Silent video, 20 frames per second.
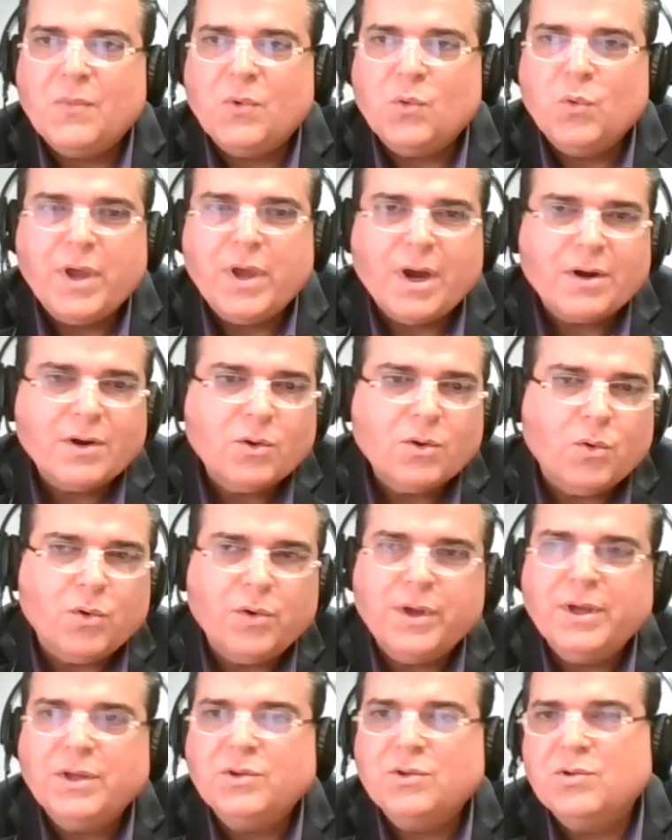We are
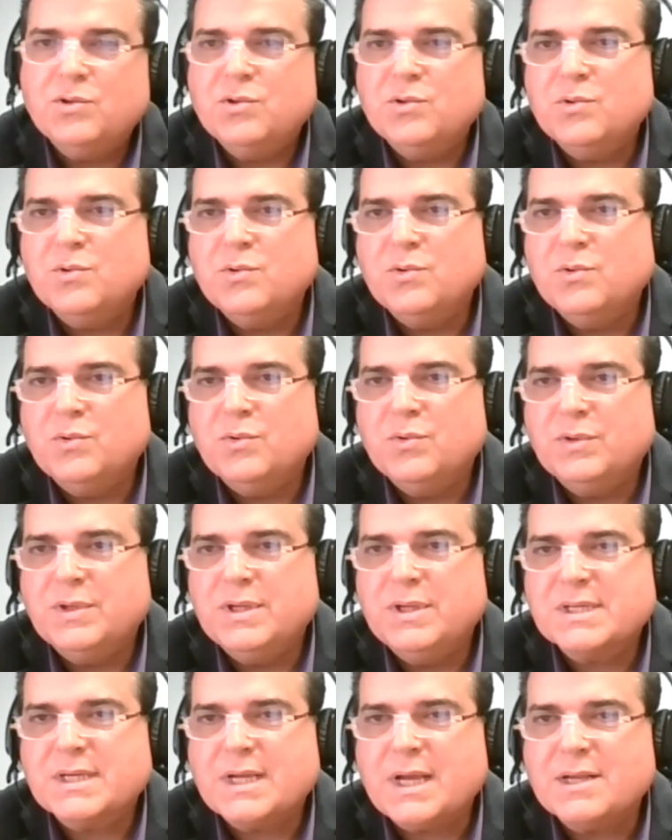going to
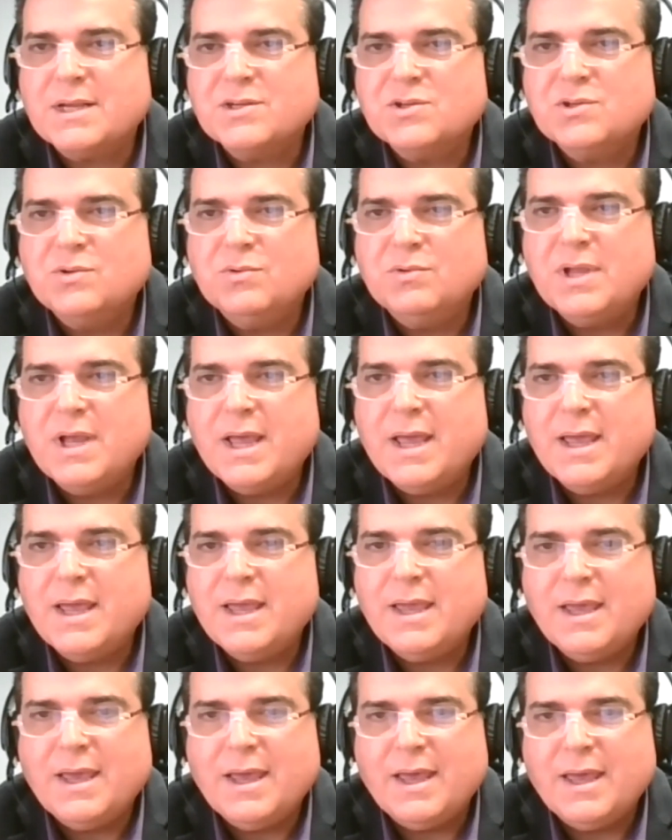discuss
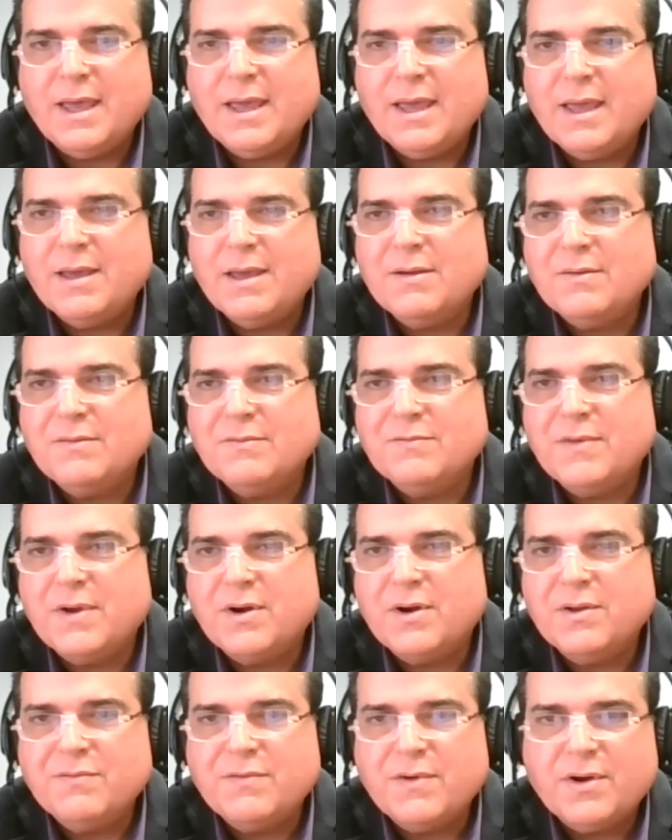today a
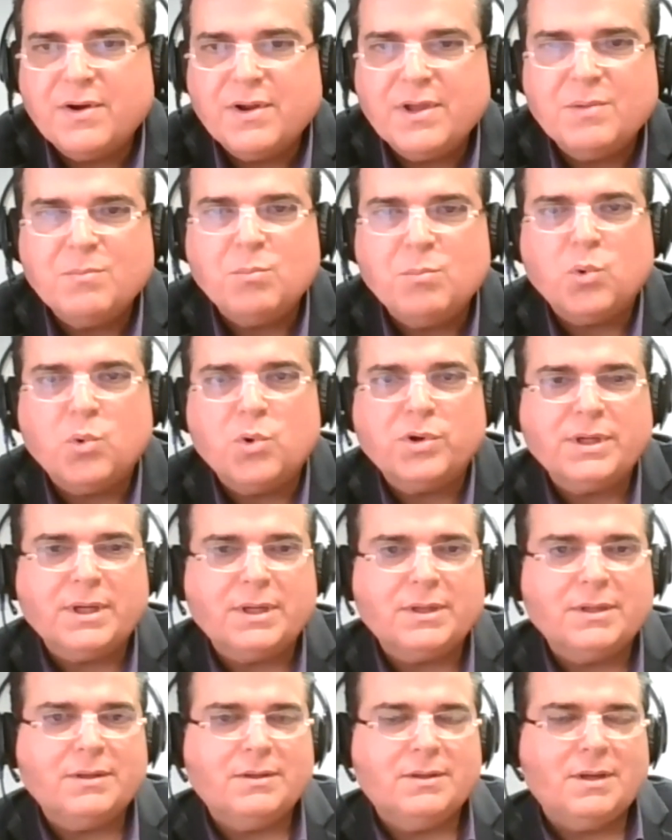very, very
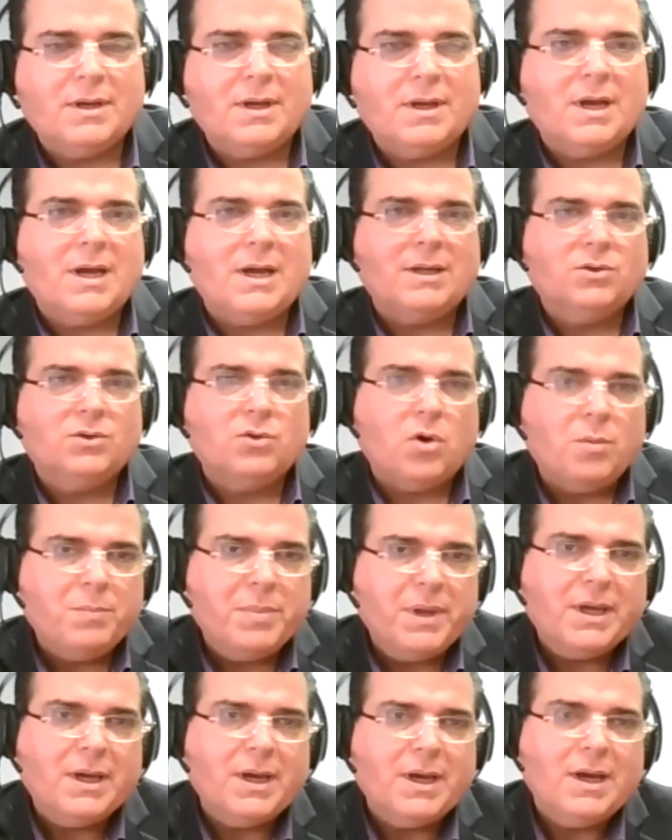important
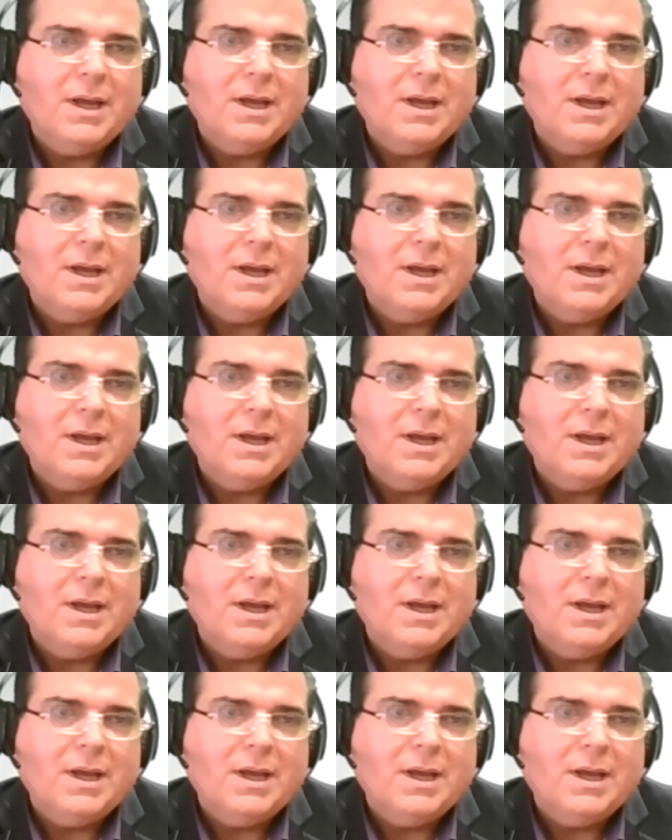topic,